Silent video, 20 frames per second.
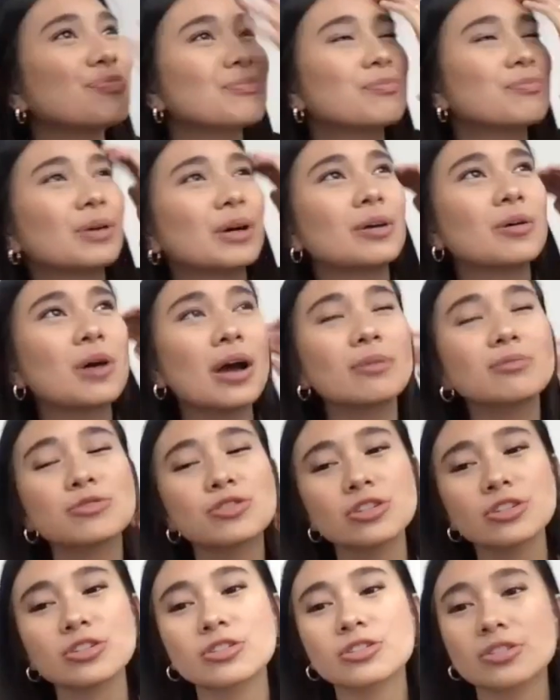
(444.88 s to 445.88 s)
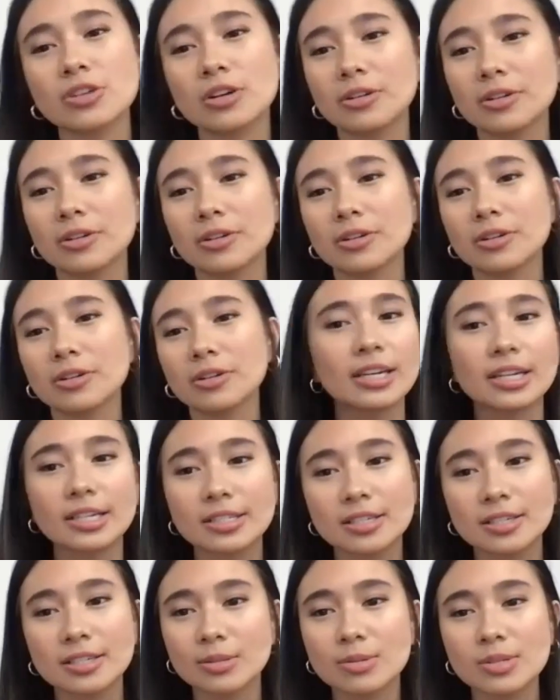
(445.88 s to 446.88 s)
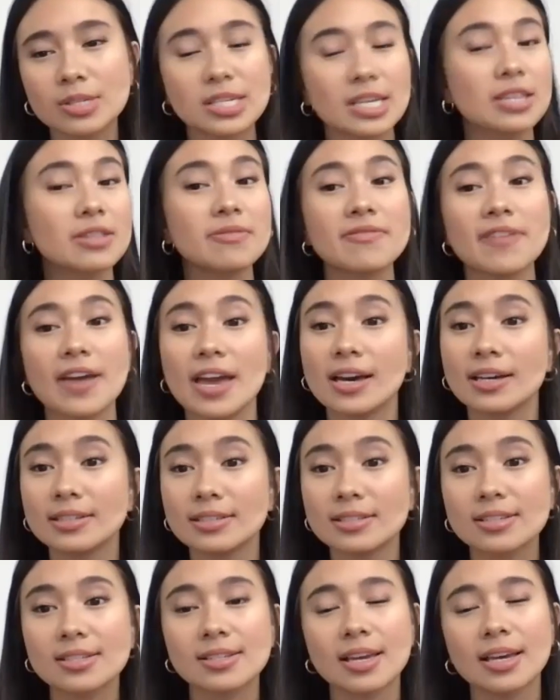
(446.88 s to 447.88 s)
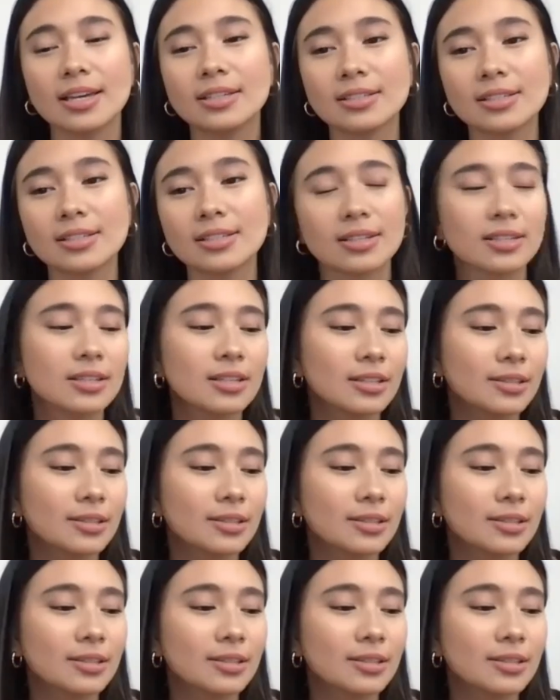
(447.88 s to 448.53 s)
But I'm just so excited to see the fans and to.